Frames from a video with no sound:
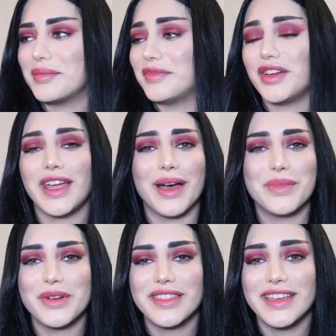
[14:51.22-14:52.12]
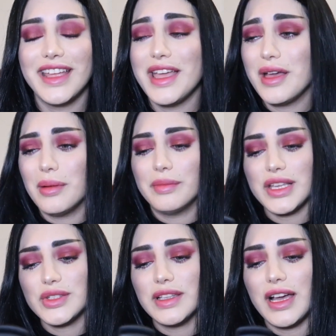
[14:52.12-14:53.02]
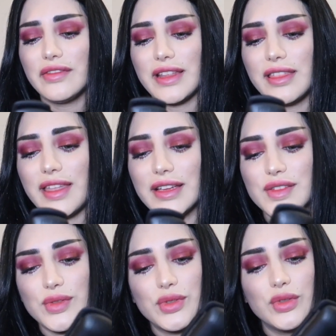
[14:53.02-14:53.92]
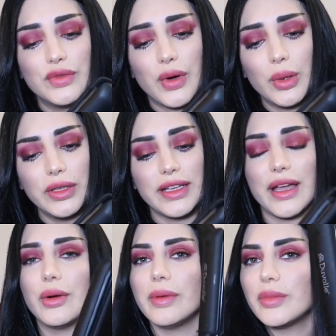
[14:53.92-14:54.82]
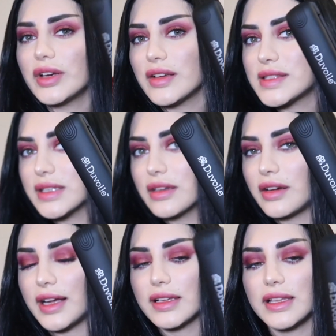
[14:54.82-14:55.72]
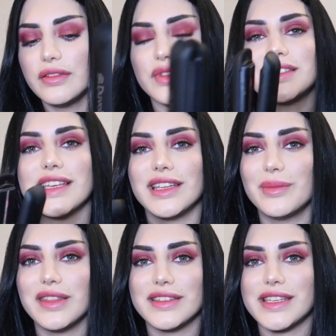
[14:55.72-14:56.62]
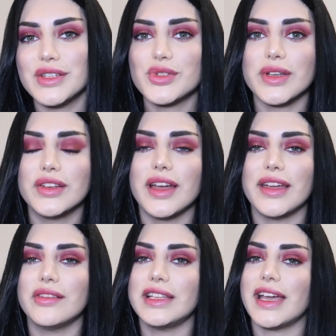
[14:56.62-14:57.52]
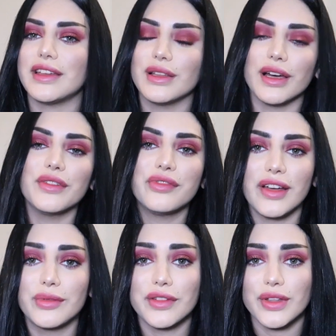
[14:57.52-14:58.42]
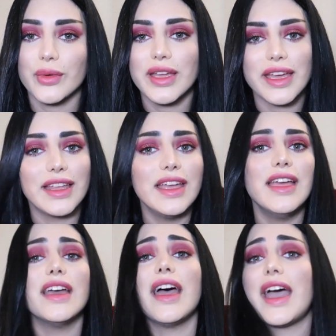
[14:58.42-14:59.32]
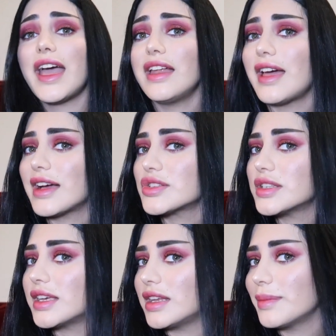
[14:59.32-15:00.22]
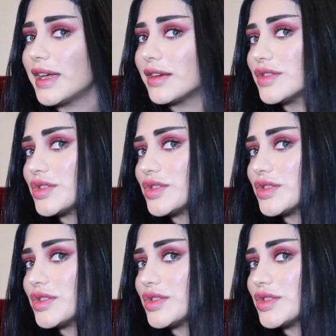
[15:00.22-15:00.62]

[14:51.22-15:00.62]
Very happy with it. Much love and thanks to Duvolle, I hope I'm pronouncing it correctly, for sending me this hair straightener. I really had a lot of fun reviewing it and actually getting my hair